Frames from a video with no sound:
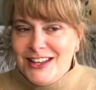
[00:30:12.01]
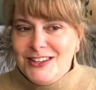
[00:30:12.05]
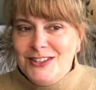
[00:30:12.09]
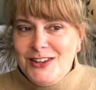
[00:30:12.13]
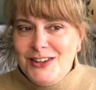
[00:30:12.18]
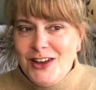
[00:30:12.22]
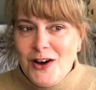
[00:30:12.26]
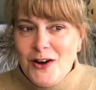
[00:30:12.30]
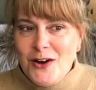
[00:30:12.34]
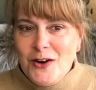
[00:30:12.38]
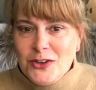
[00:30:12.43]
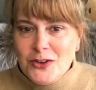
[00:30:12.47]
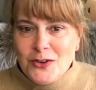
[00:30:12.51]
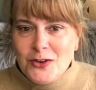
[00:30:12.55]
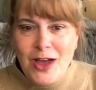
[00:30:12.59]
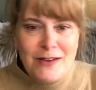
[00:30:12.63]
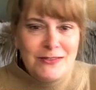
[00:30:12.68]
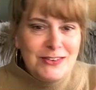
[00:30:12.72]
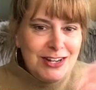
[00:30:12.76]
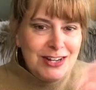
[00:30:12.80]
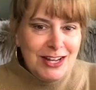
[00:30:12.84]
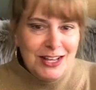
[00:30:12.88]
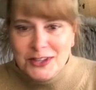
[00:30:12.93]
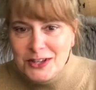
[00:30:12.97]
So you
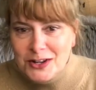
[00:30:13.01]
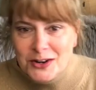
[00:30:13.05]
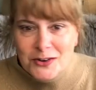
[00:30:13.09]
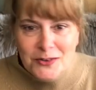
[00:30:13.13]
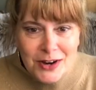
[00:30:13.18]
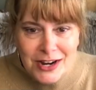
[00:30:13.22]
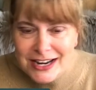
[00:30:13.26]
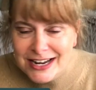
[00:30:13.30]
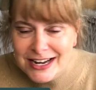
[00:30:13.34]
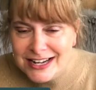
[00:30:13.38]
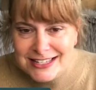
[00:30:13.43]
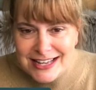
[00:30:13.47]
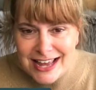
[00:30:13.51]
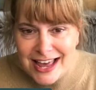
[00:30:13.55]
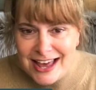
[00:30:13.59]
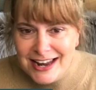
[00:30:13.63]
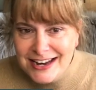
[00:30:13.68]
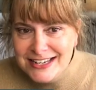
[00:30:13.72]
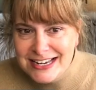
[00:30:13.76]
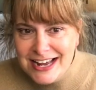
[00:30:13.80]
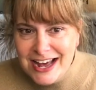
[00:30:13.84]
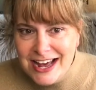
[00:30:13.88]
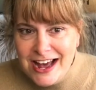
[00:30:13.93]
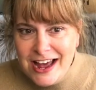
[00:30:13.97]
have to get the ingredients
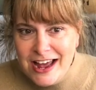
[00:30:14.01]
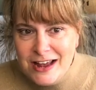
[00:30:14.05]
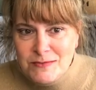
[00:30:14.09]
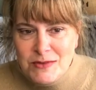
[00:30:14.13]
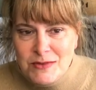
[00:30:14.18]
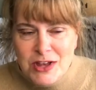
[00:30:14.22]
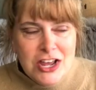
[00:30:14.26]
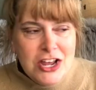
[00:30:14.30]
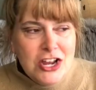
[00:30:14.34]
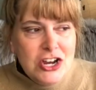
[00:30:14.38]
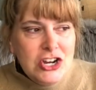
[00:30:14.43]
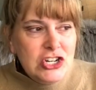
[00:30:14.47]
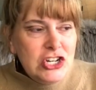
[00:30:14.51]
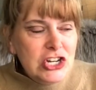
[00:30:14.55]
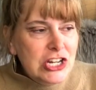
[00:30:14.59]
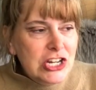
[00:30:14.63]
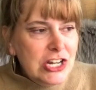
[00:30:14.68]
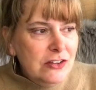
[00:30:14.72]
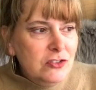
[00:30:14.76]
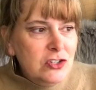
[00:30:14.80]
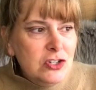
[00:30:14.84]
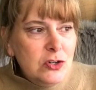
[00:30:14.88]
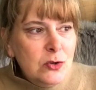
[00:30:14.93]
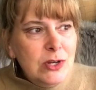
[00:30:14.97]
ahead of time. She
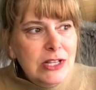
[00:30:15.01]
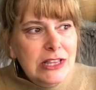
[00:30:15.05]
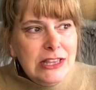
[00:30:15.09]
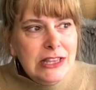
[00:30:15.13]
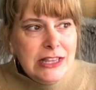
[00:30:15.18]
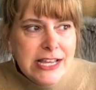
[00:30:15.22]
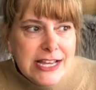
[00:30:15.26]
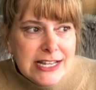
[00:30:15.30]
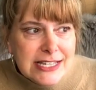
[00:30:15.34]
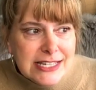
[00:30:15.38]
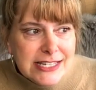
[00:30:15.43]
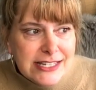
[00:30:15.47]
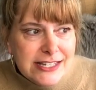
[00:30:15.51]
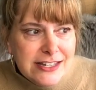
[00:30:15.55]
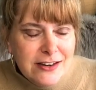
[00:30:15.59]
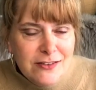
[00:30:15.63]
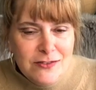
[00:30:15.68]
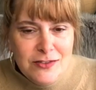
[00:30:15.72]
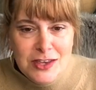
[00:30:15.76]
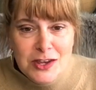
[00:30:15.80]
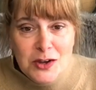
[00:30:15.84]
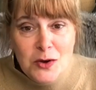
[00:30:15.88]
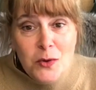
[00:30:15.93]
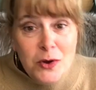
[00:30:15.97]
gives you a list
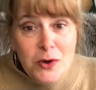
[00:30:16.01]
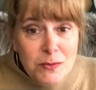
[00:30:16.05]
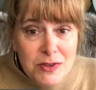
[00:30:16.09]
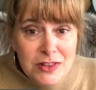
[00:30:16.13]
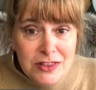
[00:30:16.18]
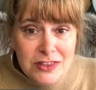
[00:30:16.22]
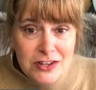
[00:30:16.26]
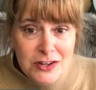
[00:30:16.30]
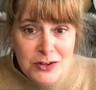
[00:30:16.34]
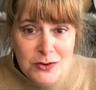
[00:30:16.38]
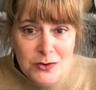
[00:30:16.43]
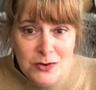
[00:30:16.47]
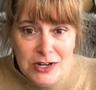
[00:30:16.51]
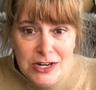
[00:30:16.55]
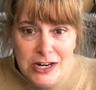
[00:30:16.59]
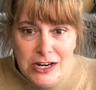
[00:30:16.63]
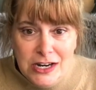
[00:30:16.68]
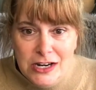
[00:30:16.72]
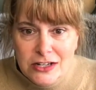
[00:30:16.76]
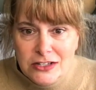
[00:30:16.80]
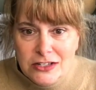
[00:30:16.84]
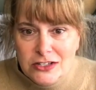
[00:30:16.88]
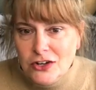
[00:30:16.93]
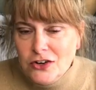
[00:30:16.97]
of the equipment that you
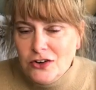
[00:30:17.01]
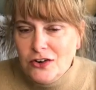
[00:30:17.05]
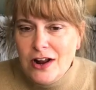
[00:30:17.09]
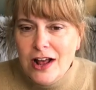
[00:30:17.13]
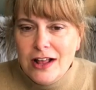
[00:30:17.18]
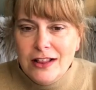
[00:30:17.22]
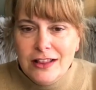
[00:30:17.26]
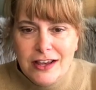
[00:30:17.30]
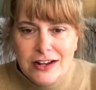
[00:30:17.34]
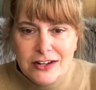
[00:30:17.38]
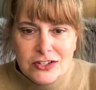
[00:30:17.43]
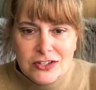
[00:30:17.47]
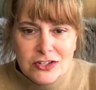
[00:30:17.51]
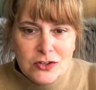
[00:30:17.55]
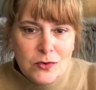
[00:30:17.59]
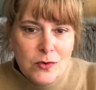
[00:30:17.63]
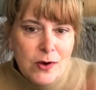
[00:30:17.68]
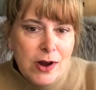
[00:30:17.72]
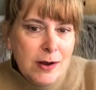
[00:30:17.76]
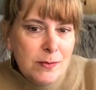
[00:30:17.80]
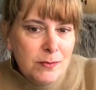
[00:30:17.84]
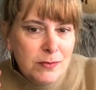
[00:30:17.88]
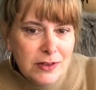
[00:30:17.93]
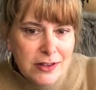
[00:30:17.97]
need so you're not like
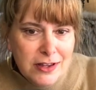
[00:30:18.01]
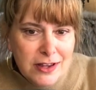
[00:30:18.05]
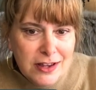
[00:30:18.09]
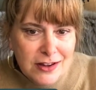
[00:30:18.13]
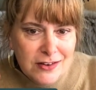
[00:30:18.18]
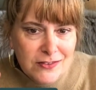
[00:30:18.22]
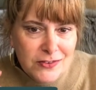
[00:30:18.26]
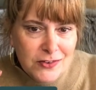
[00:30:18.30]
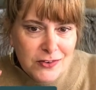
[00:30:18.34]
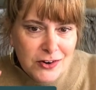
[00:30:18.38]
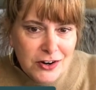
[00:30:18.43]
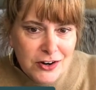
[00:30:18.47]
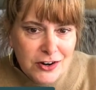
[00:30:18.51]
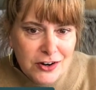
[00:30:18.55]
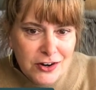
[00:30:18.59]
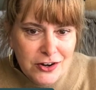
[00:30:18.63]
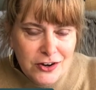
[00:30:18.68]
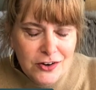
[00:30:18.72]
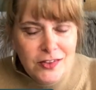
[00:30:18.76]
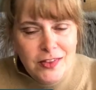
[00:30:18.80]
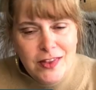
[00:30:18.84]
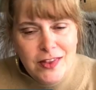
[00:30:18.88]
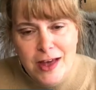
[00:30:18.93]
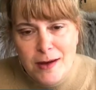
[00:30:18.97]
scrambling for
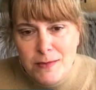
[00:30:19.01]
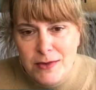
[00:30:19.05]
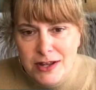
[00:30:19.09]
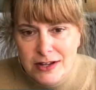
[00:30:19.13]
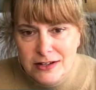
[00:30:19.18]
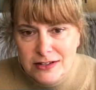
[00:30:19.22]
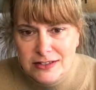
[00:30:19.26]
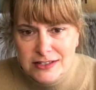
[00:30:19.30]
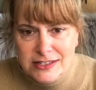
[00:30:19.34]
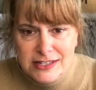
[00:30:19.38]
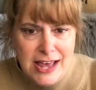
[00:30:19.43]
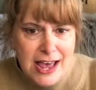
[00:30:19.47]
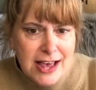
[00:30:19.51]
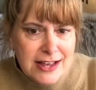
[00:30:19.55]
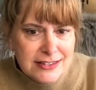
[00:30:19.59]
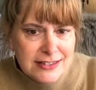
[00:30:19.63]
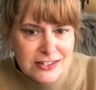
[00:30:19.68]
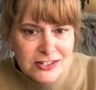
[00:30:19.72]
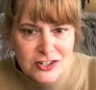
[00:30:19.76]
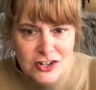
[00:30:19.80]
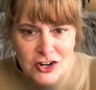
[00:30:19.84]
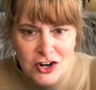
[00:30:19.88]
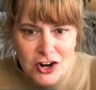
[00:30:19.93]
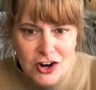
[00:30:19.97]
your lemon
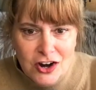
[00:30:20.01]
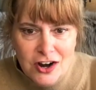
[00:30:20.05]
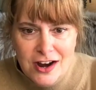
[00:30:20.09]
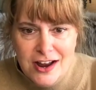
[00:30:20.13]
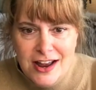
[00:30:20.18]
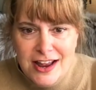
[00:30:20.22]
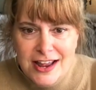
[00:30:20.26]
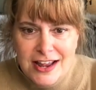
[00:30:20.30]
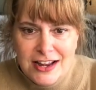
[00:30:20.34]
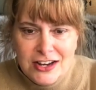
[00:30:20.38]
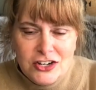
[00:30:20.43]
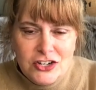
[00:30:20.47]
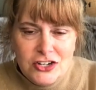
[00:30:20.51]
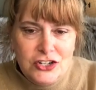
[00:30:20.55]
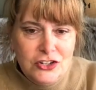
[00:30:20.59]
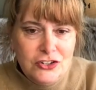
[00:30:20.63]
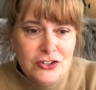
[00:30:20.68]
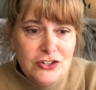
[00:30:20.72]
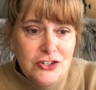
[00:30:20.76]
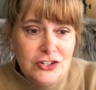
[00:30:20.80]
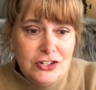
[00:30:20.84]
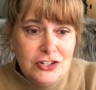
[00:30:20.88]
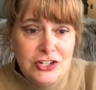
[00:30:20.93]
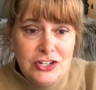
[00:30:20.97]
zest or
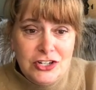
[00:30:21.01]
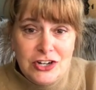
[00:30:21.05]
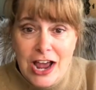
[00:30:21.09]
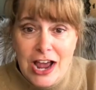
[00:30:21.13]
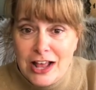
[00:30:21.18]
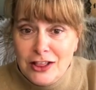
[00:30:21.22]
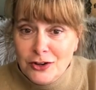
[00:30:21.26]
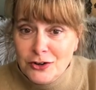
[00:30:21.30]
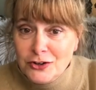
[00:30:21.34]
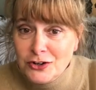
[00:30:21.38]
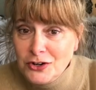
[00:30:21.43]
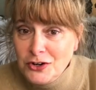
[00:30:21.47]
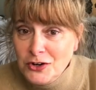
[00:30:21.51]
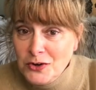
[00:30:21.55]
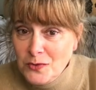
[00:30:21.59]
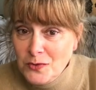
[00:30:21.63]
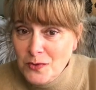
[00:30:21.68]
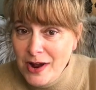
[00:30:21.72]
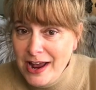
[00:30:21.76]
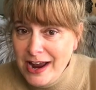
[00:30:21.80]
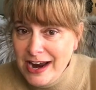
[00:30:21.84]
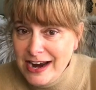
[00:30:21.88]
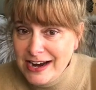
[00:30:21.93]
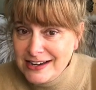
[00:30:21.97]
she'll she, I learned a new
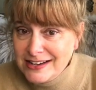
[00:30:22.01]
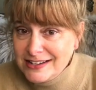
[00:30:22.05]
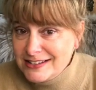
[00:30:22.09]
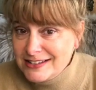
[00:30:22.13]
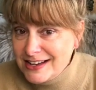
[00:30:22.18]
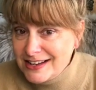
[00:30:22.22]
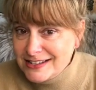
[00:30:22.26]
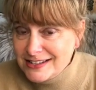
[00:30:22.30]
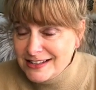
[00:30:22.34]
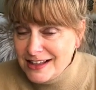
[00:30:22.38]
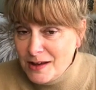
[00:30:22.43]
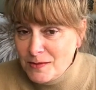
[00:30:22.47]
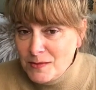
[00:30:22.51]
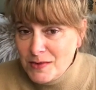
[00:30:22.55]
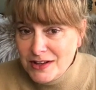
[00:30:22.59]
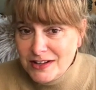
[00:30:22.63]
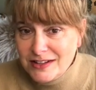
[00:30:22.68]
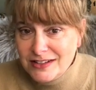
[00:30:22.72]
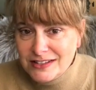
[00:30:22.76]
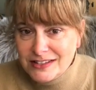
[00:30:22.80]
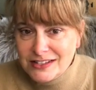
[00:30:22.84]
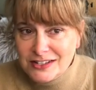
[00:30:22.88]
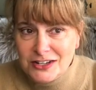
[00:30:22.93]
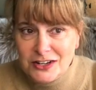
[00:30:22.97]
way to zest
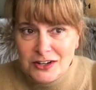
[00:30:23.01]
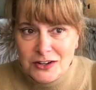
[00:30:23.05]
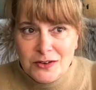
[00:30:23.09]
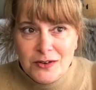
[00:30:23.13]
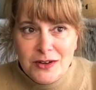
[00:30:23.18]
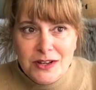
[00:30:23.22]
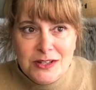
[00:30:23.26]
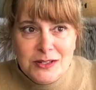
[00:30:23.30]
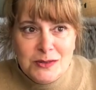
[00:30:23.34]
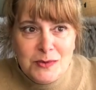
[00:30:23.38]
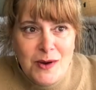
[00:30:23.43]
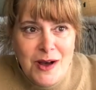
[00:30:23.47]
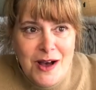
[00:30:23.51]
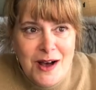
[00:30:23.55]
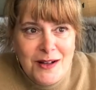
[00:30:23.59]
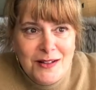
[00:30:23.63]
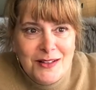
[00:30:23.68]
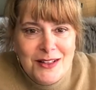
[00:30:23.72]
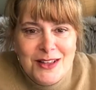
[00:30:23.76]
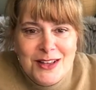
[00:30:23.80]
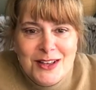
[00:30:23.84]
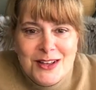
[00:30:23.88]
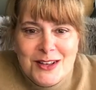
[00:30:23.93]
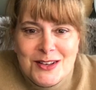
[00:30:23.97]
lemons too as
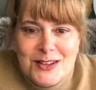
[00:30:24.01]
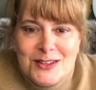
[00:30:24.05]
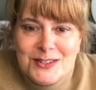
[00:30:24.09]
well.